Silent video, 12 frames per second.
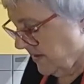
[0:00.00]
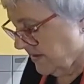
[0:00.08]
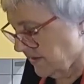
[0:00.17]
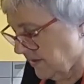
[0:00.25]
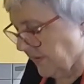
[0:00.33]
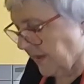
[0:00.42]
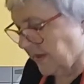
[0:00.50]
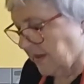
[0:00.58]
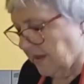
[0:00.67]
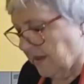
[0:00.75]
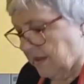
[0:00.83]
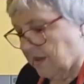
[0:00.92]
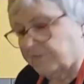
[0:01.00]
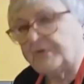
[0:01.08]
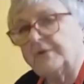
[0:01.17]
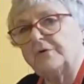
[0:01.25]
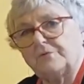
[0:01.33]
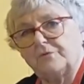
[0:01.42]
So that, if you
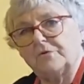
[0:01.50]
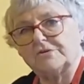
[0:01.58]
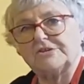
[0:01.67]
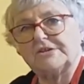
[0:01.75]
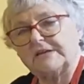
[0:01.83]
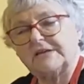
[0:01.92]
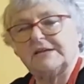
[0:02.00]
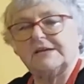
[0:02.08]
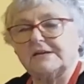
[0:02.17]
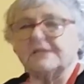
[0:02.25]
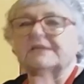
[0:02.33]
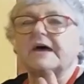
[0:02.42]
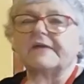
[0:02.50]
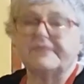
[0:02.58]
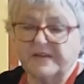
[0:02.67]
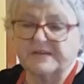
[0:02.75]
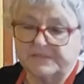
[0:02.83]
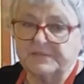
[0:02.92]
look, watching in England,
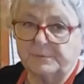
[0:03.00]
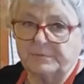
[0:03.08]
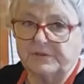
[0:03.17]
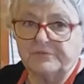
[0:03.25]
that's a double